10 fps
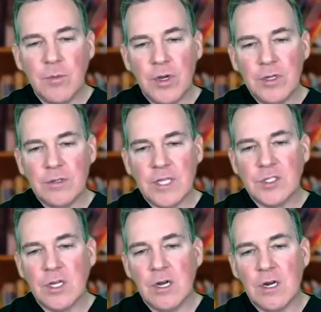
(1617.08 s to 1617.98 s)
you bought your
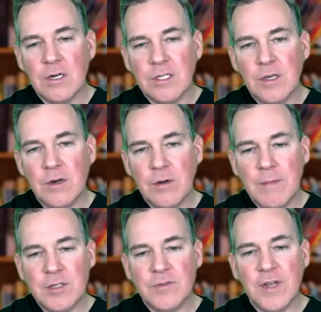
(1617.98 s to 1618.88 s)
last car, did the auto
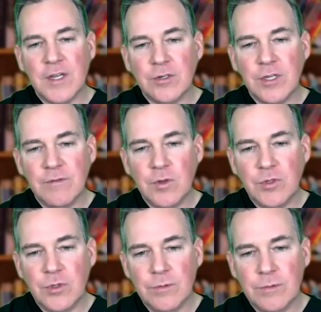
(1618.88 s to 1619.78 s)
manufacturer give you
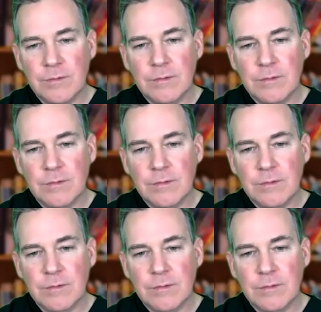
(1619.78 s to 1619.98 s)
two?